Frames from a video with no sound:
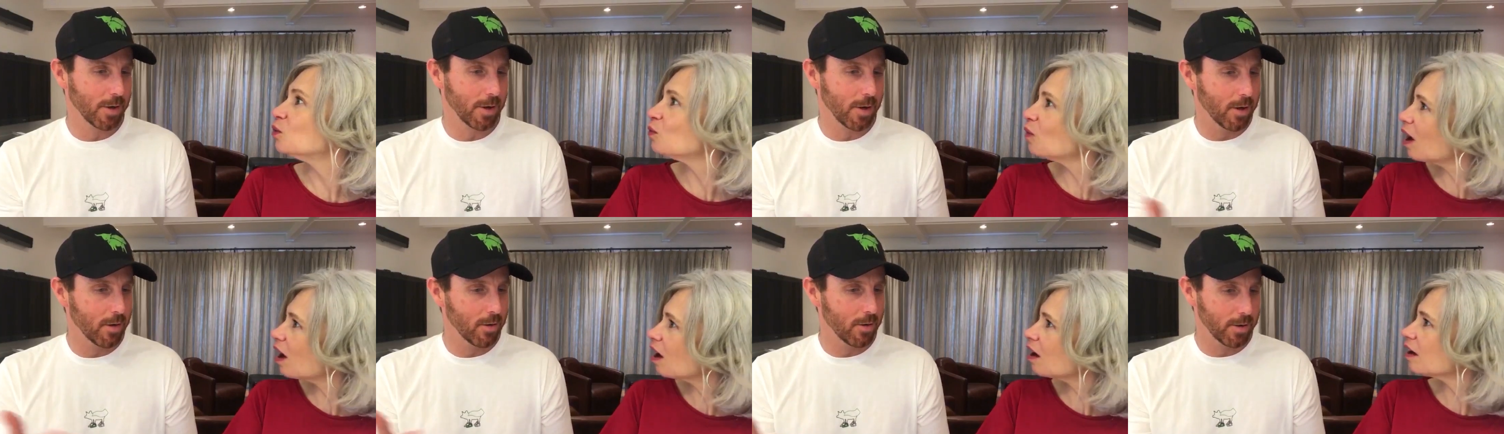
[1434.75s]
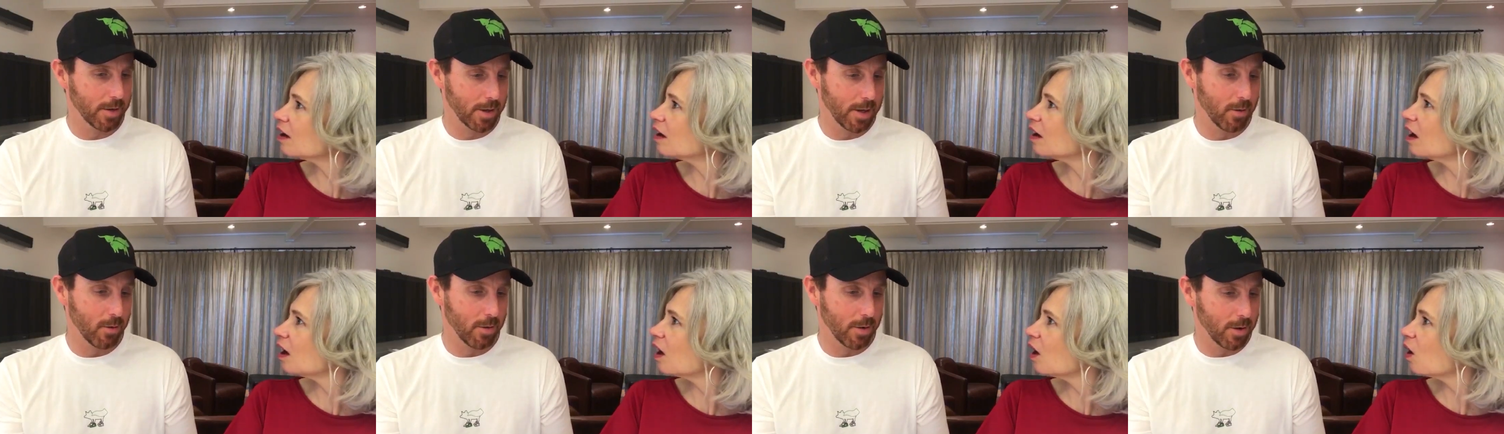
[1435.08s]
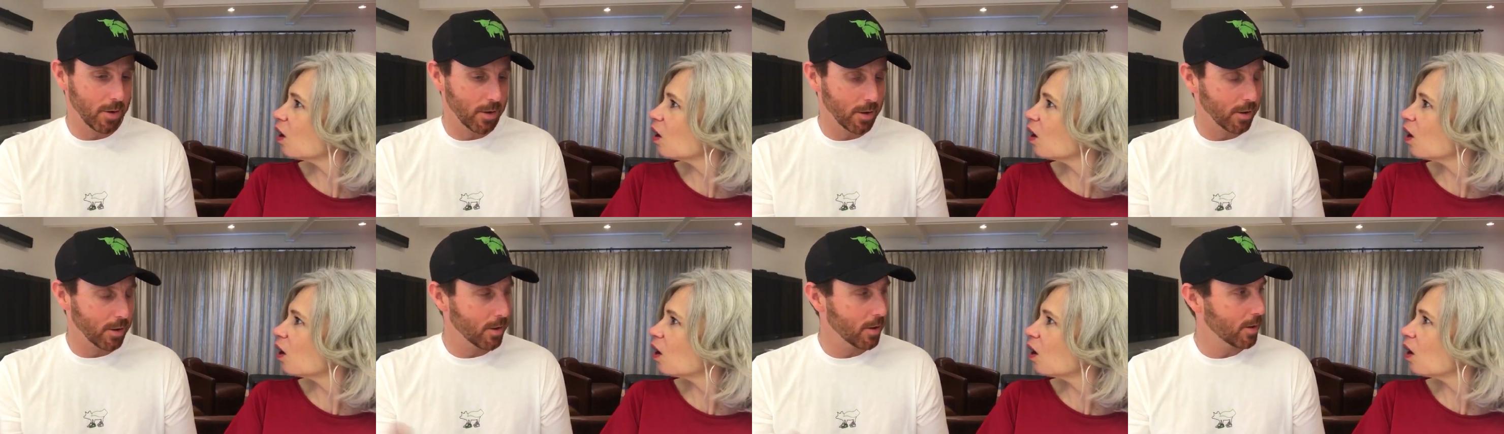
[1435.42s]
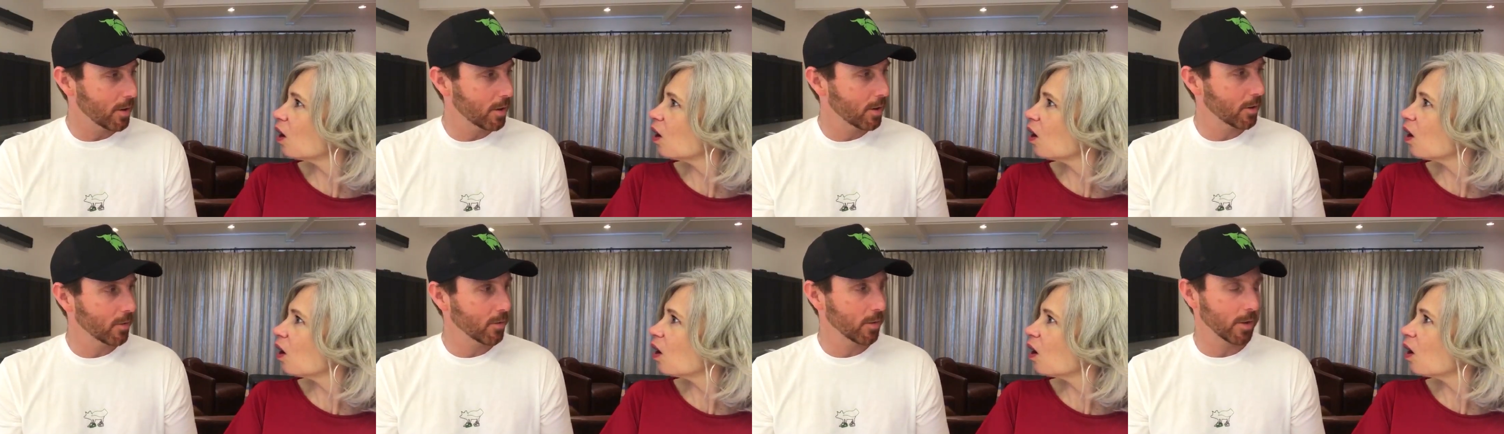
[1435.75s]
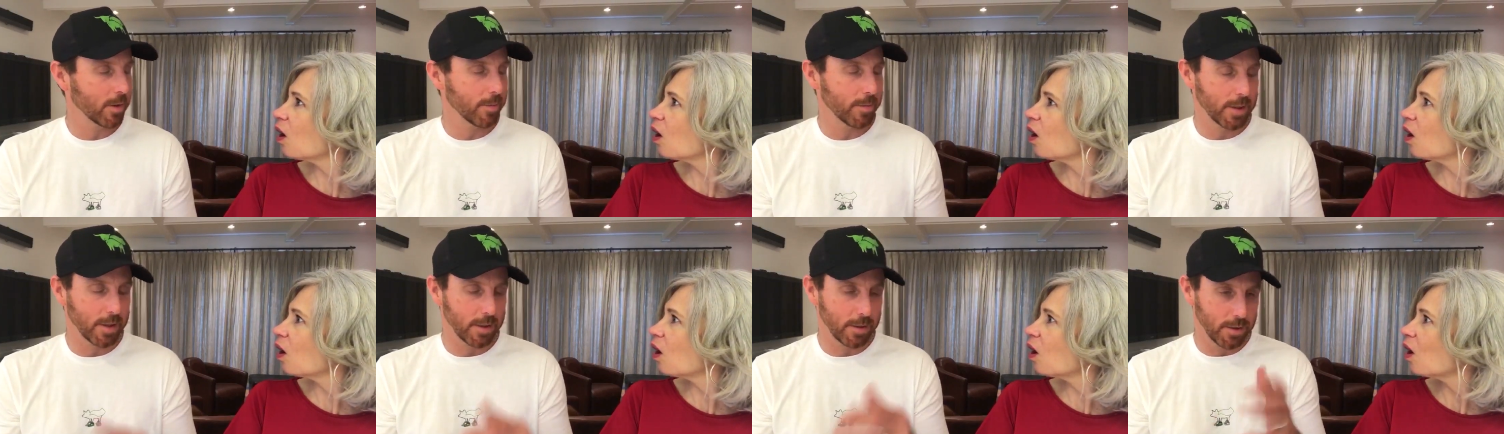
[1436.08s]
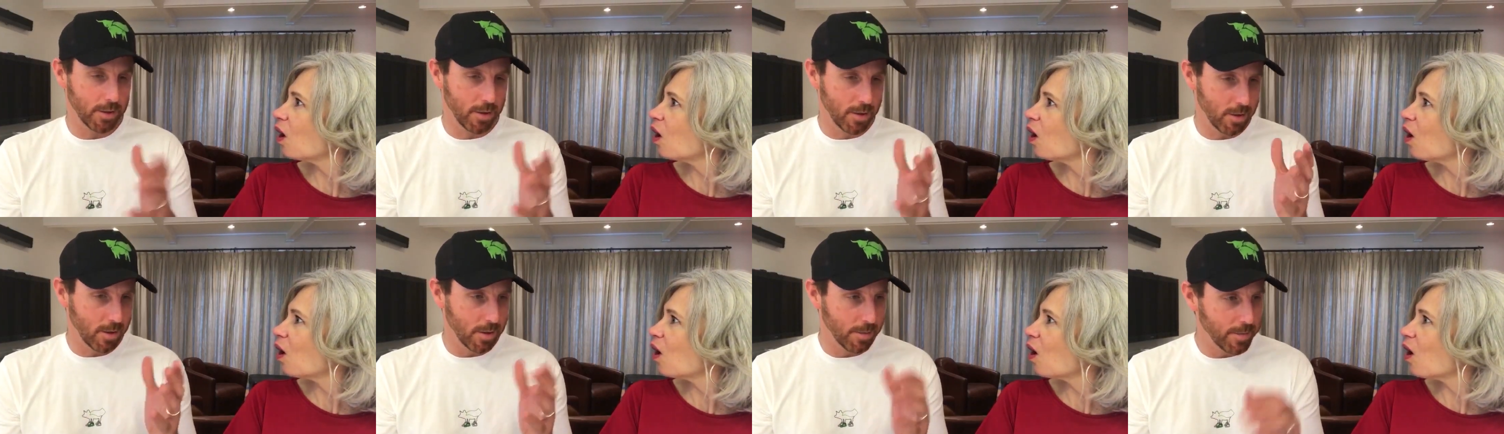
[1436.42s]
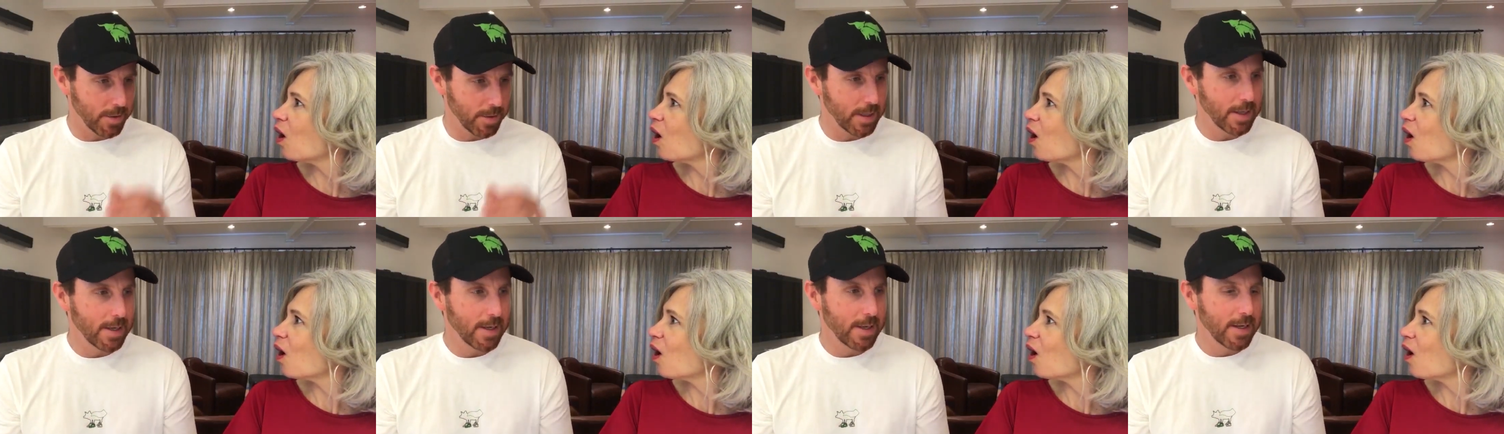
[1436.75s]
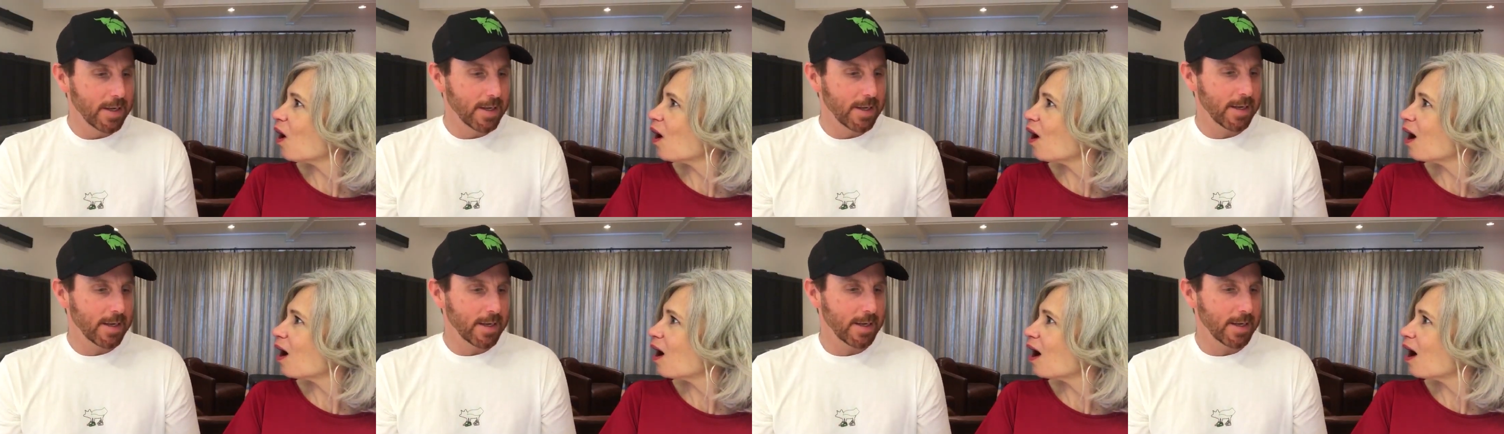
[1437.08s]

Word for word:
Speaker 1: Uh, we're you in, are. Yeah, we're in Hong Kong. We're going to be in Europe.